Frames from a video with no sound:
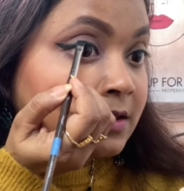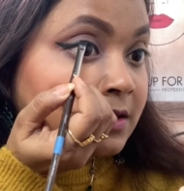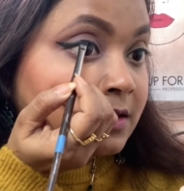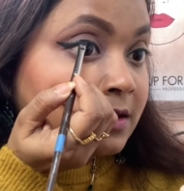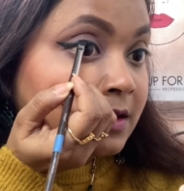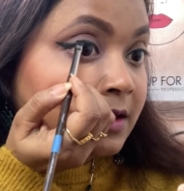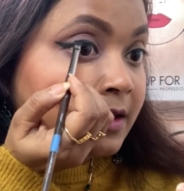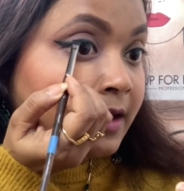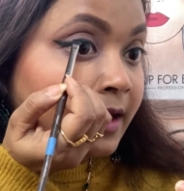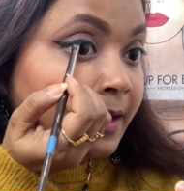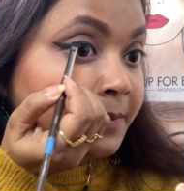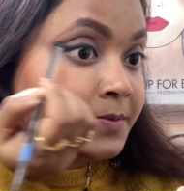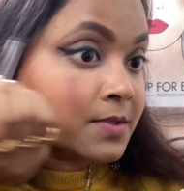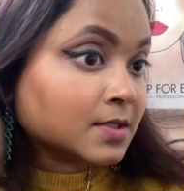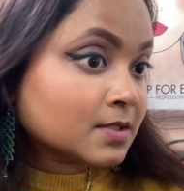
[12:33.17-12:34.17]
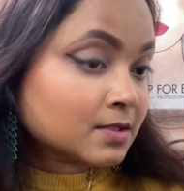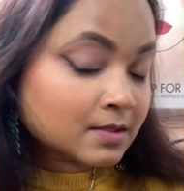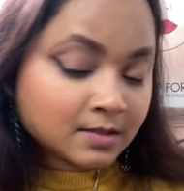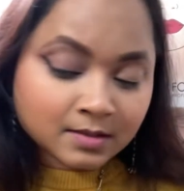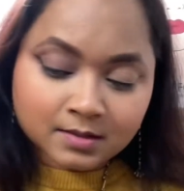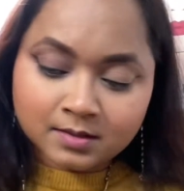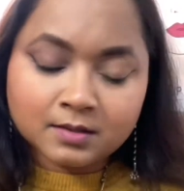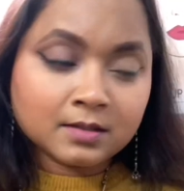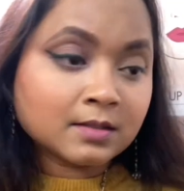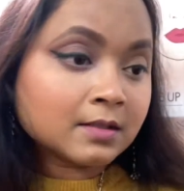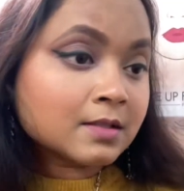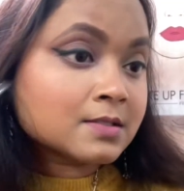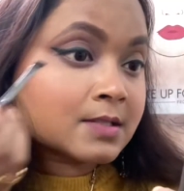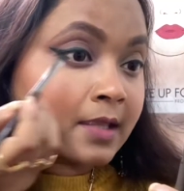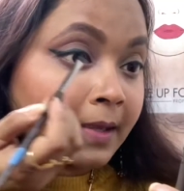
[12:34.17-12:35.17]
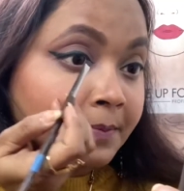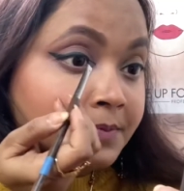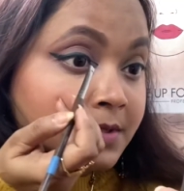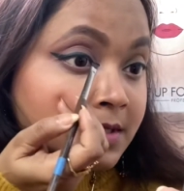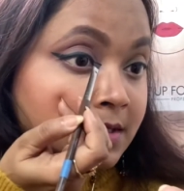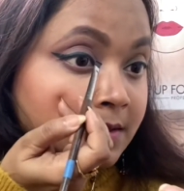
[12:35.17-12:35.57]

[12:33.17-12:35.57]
the gaps, the skips.